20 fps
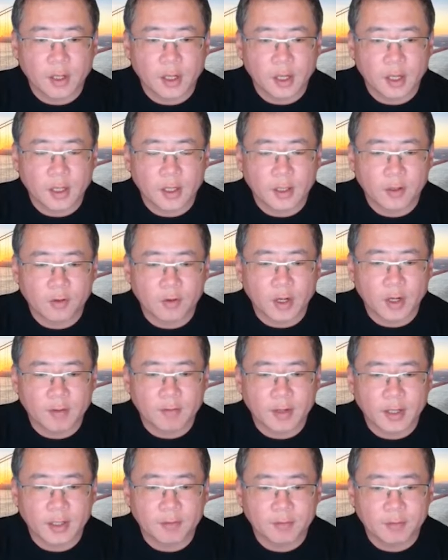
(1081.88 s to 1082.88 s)

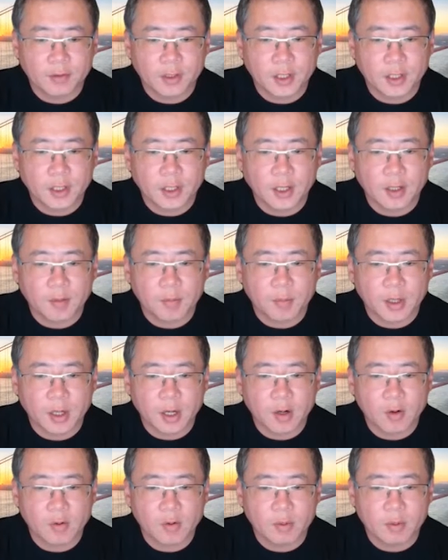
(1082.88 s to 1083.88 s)
arrive at 40 gig per
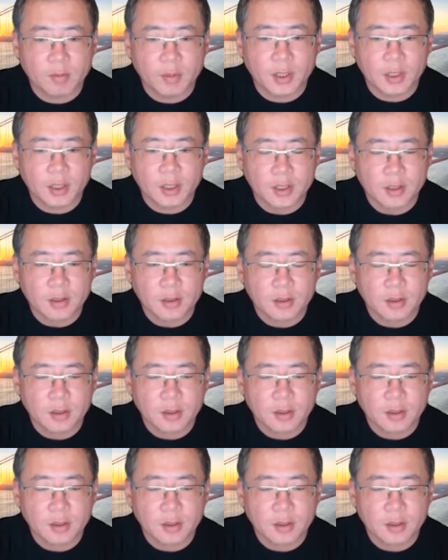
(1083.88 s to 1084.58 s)
hour per machine.